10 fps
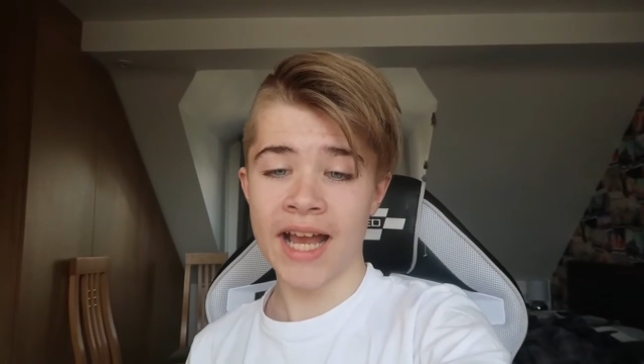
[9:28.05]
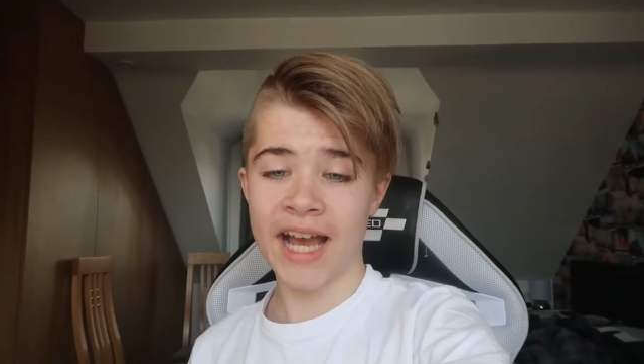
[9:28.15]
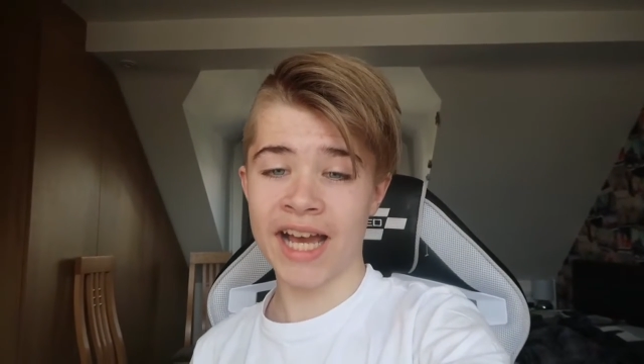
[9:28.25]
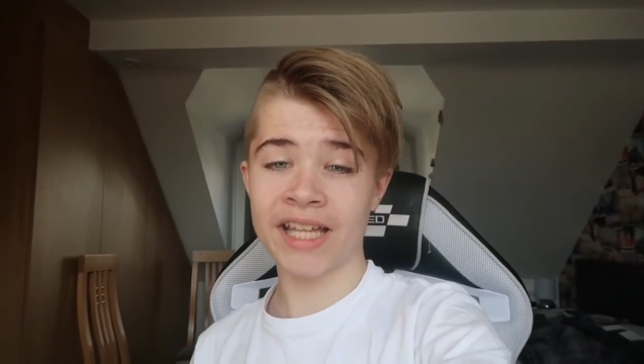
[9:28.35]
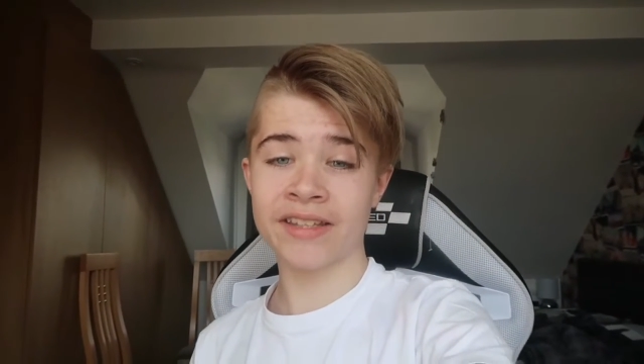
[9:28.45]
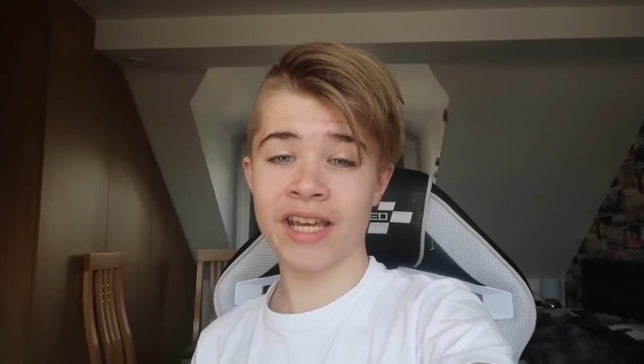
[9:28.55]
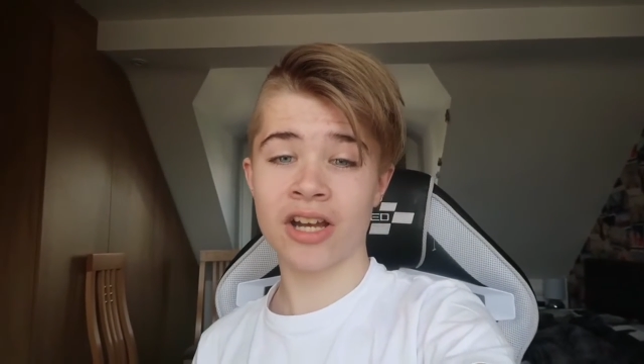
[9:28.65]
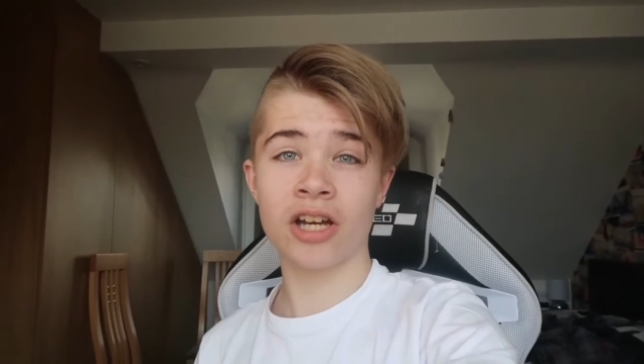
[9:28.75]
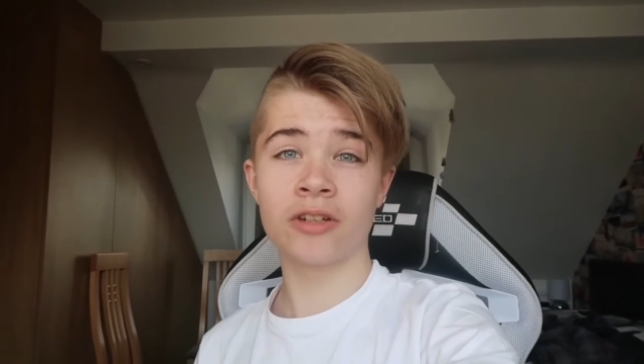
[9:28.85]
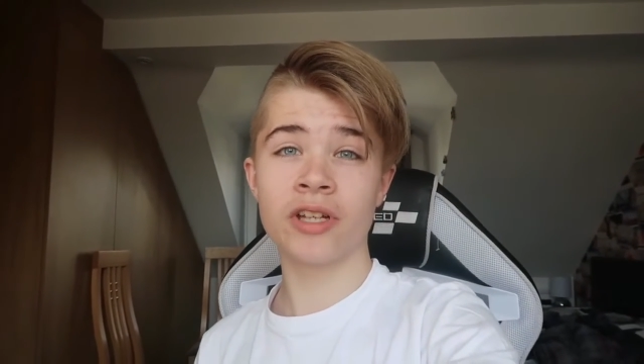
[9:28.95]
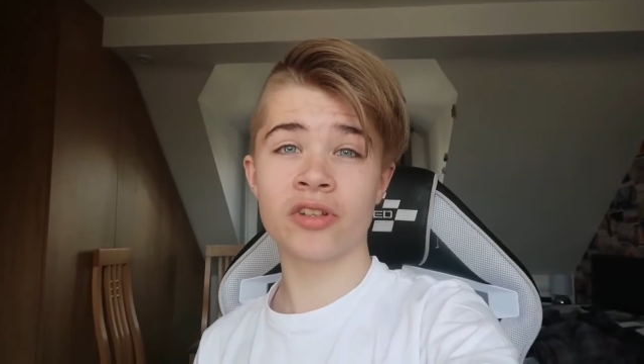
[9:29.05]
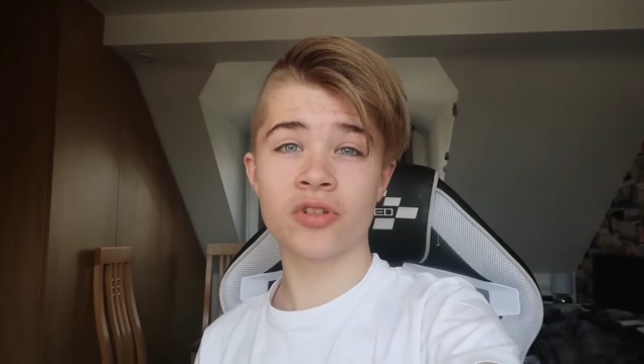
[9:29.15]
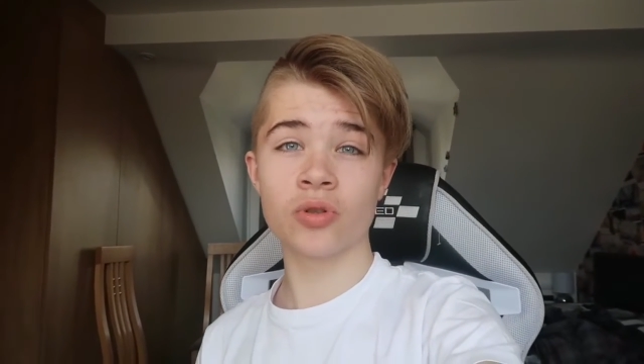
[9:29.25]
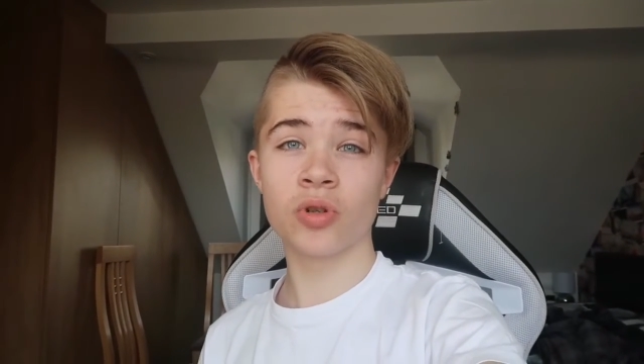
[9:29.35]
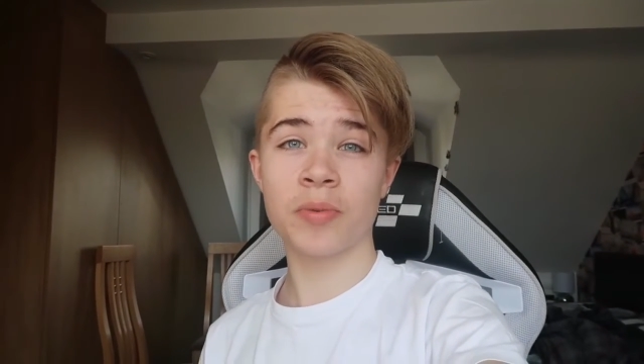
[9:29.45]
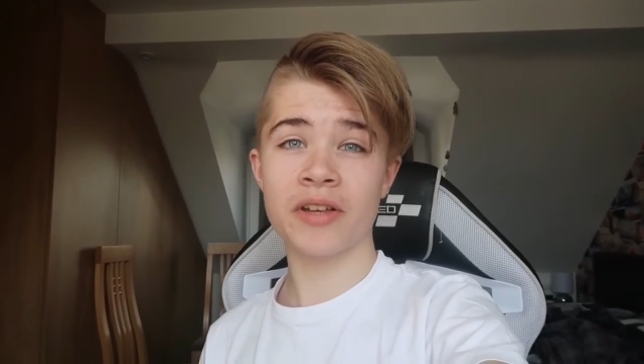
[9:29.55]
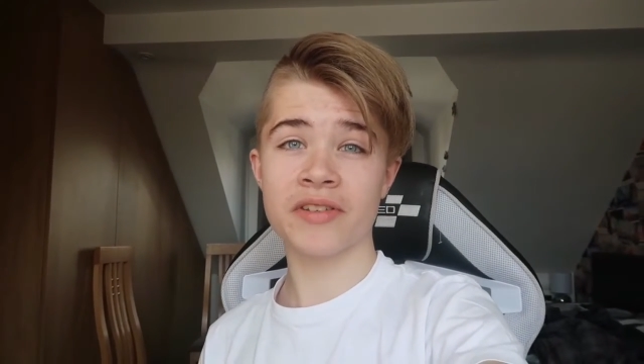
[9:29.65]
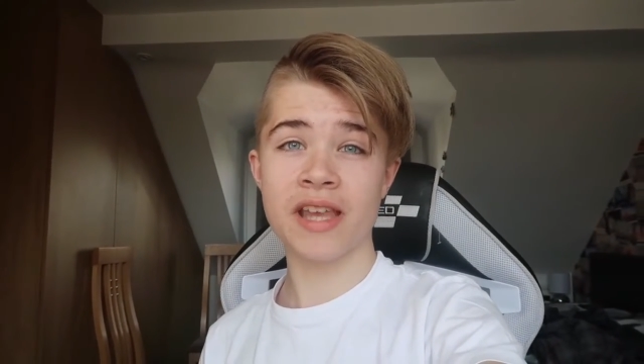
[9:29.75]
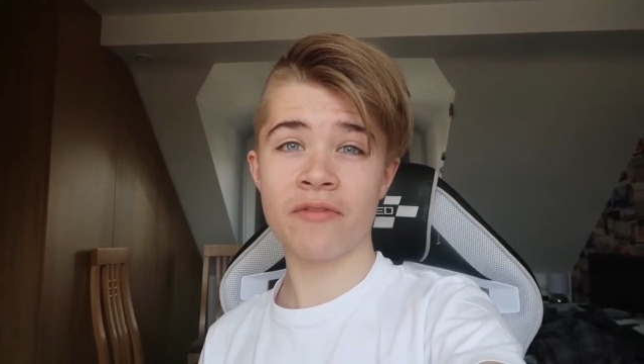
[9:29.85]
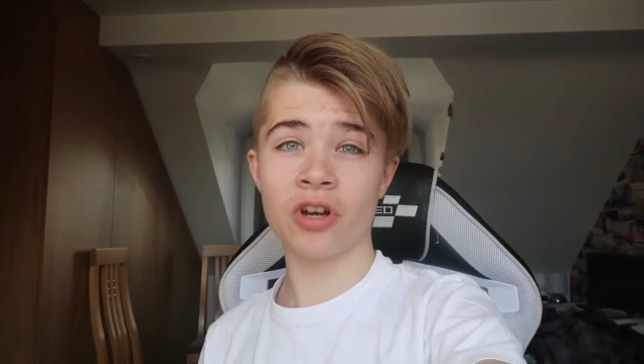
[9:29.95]
and it kind of installed about
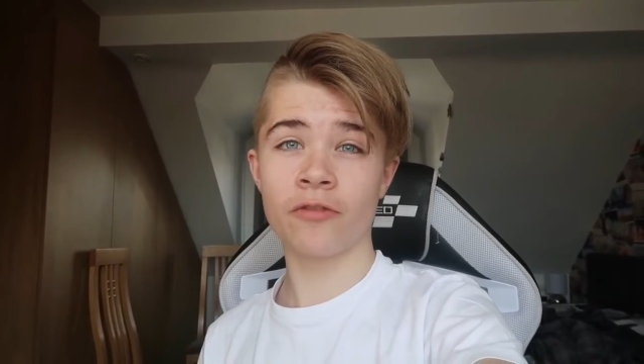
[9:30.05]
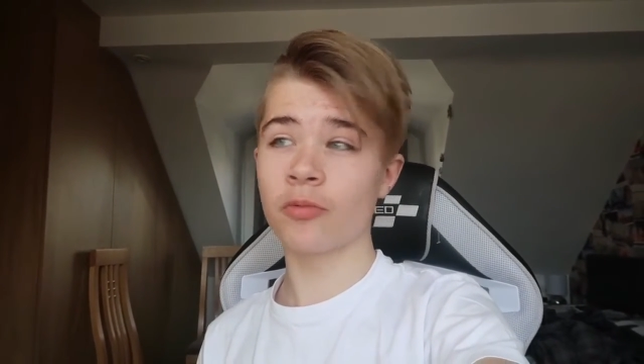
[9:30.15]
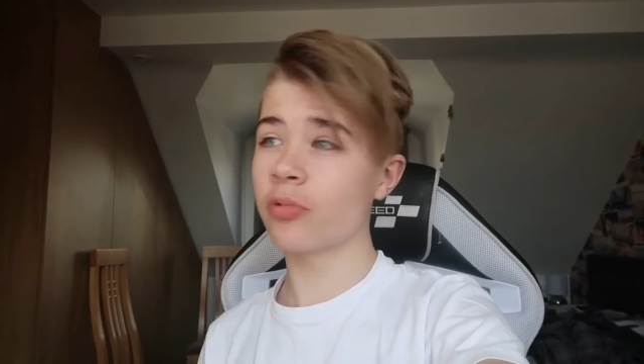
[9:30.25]
7 other